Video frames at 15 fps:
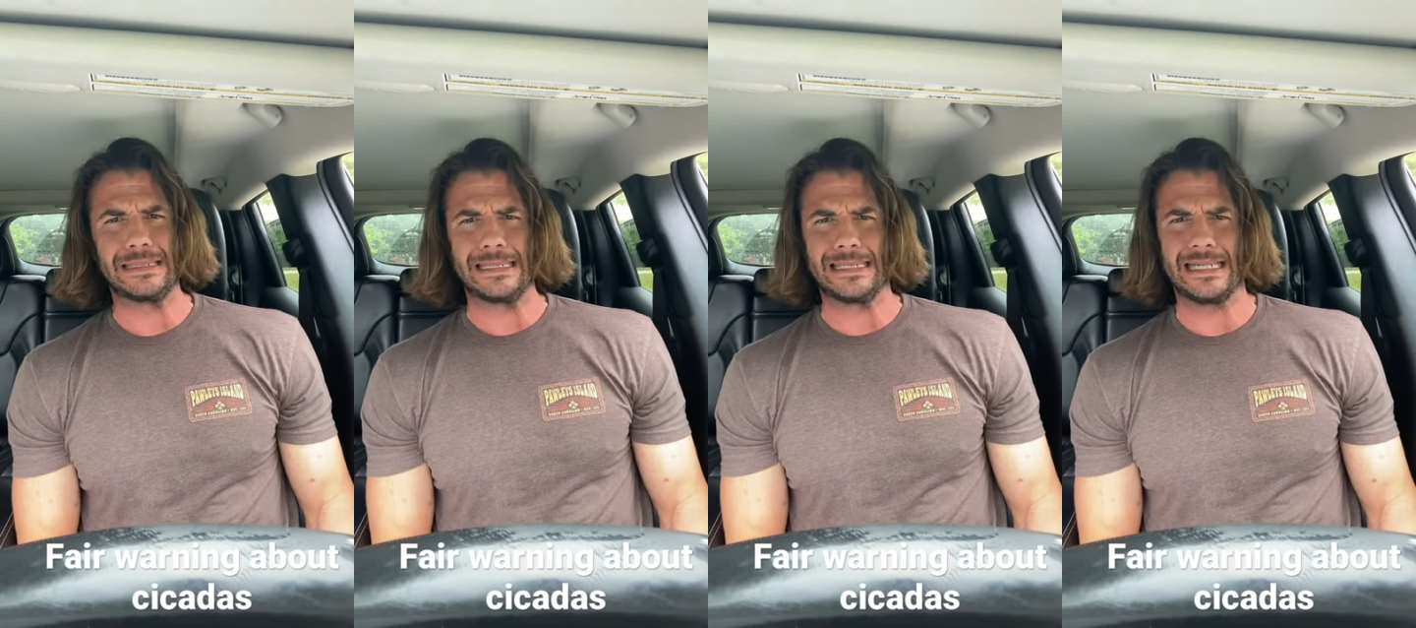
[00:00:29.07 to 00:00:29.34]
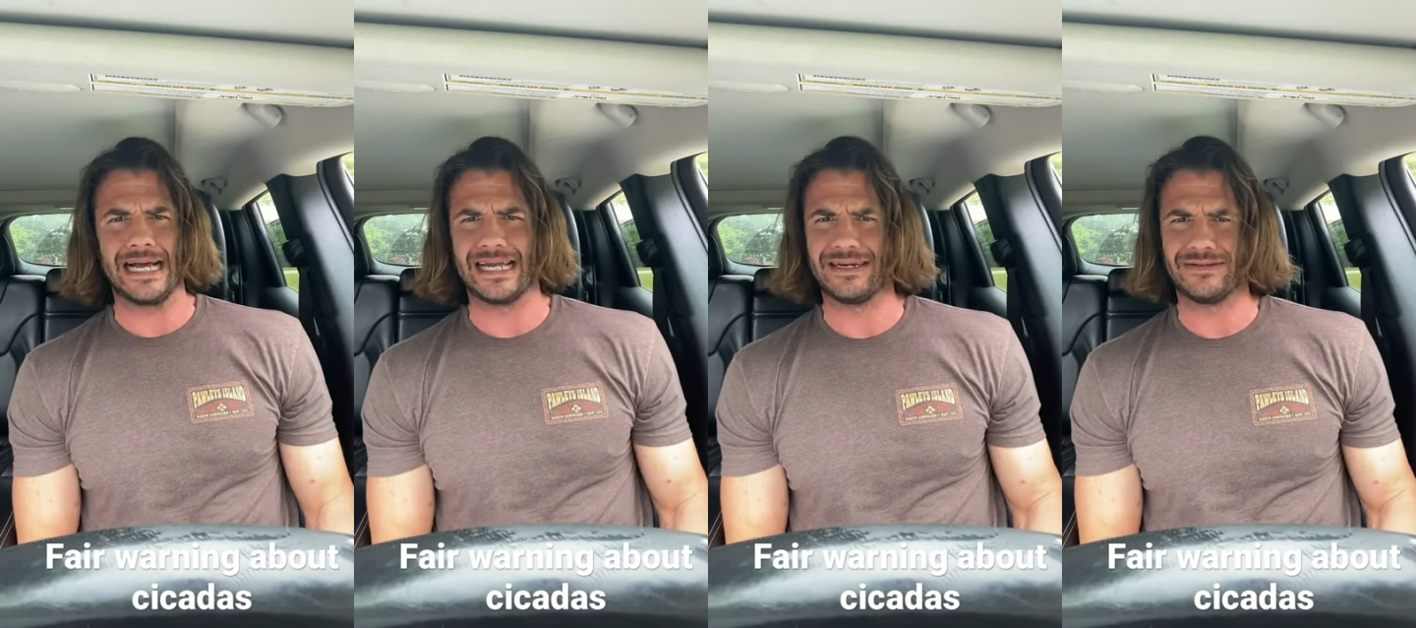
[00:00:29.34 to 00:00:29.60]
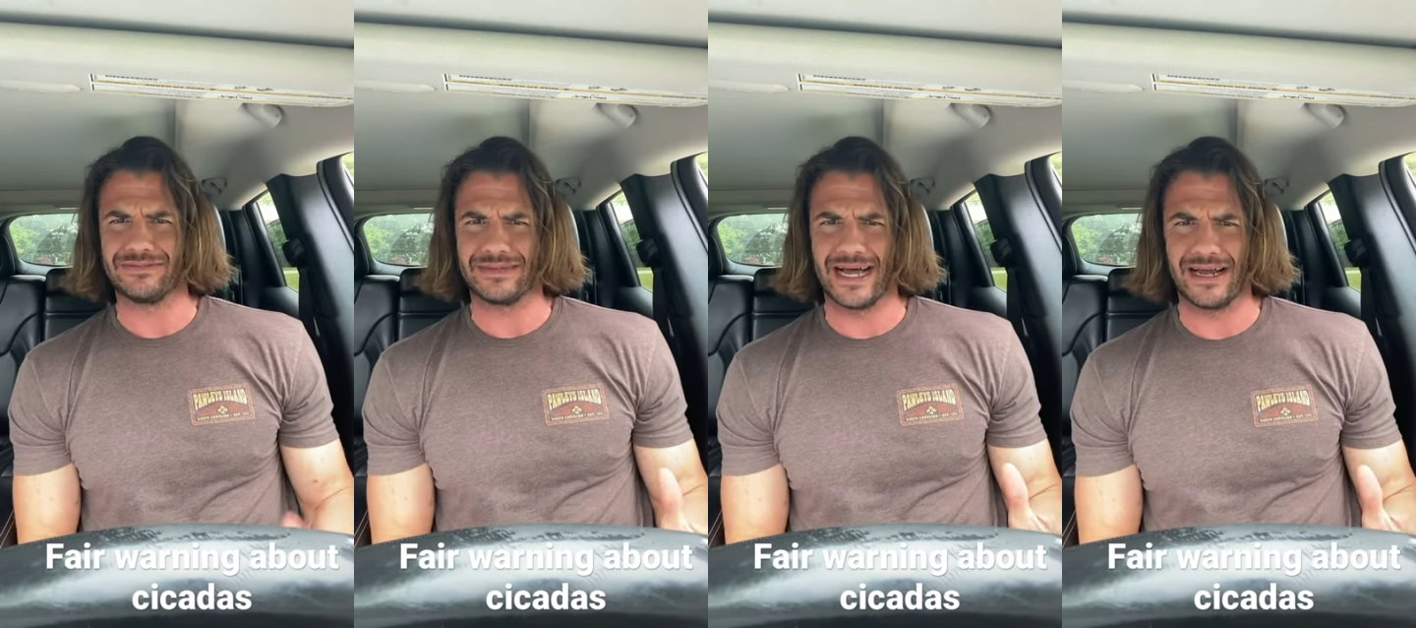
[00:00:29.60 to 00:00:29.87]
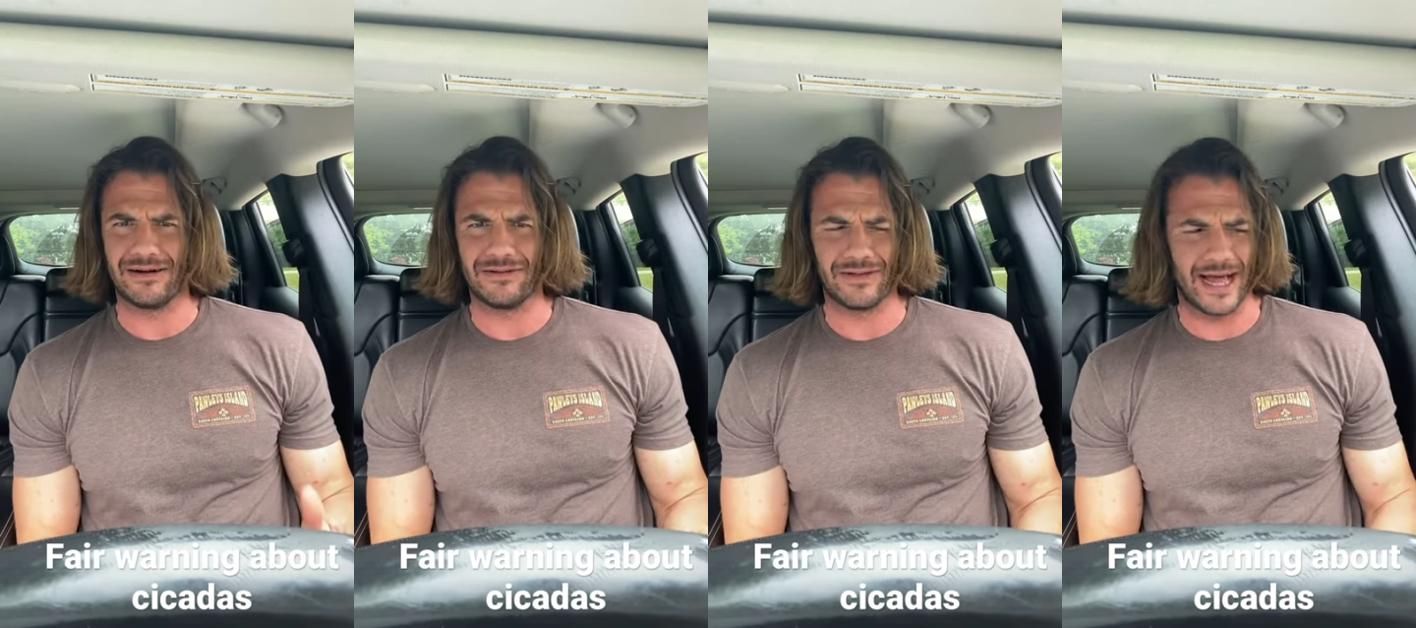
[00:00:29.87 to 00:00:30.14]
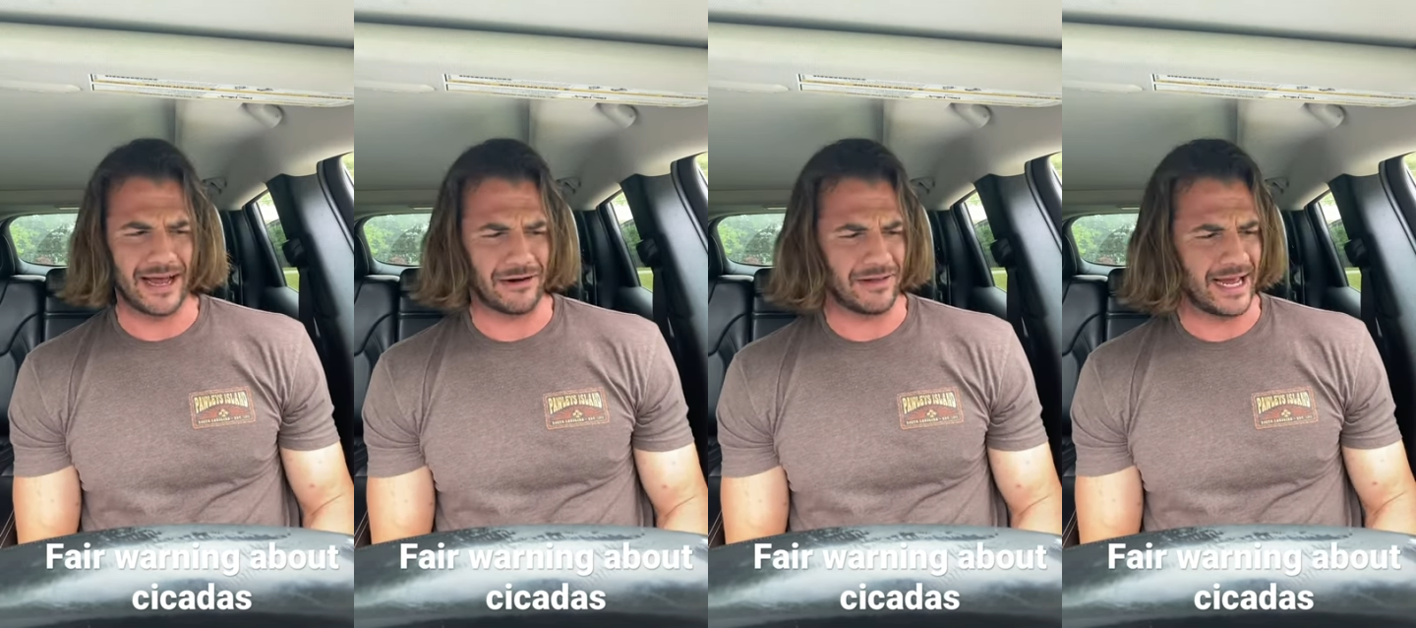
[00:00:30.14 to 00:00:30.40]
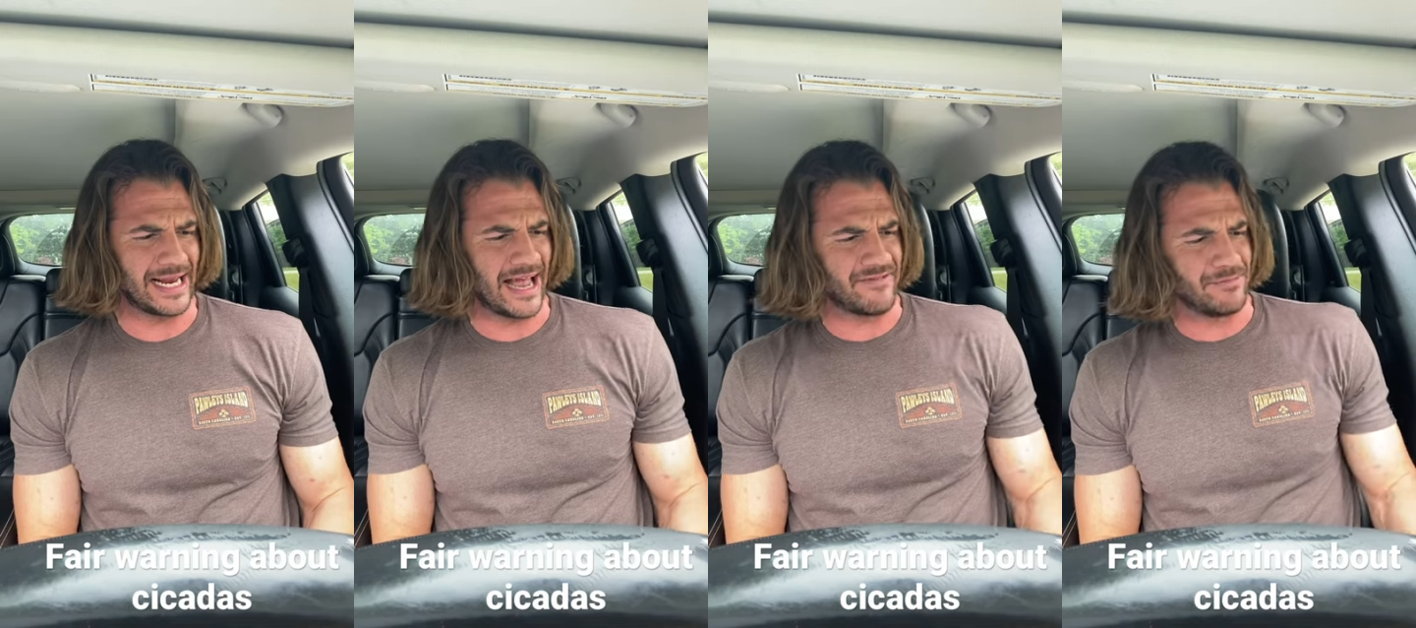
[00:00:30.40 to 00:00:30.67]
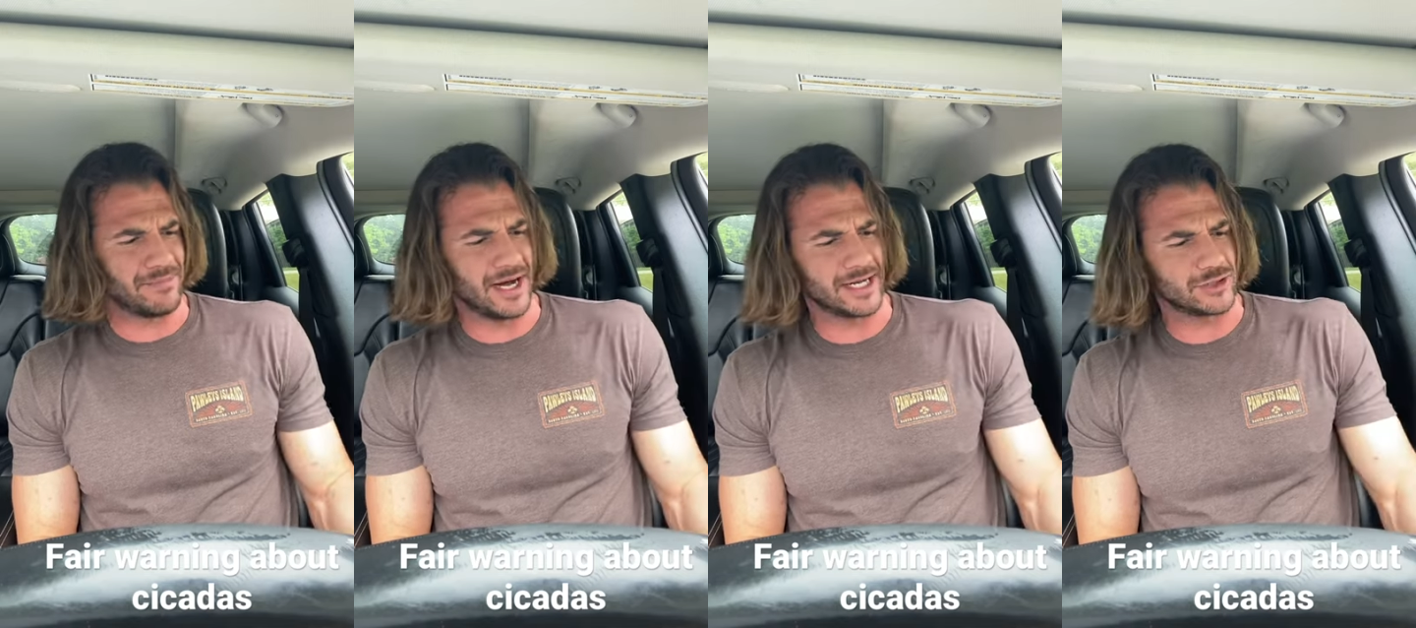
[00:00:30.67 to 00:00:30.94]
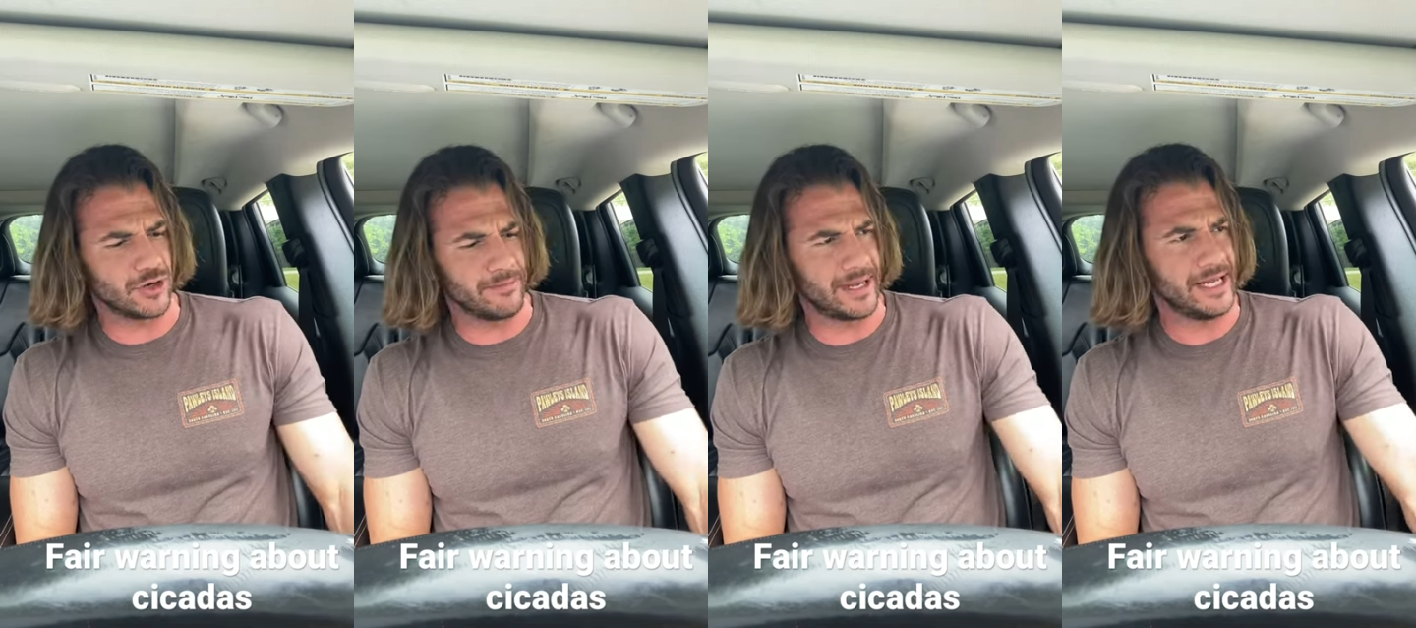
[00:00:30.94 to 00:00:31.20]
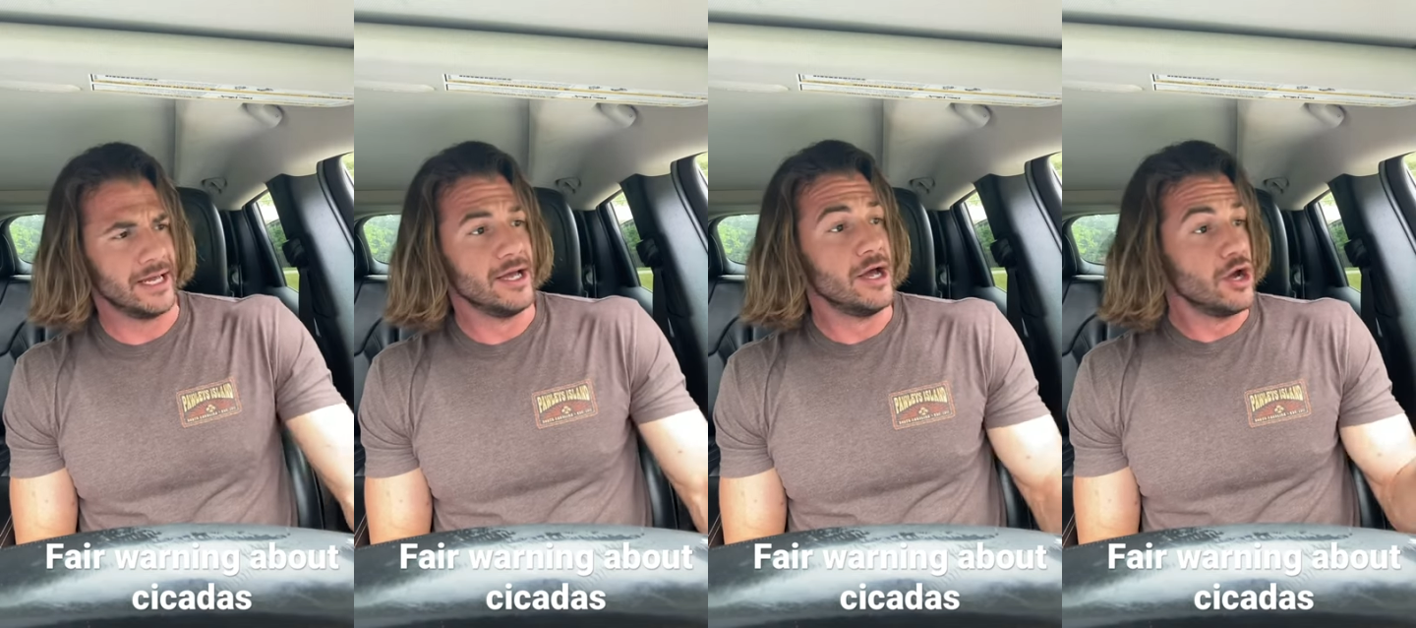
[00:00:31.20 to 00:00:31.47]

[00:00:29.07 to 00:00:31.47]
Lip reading: I don't like having bugs on me.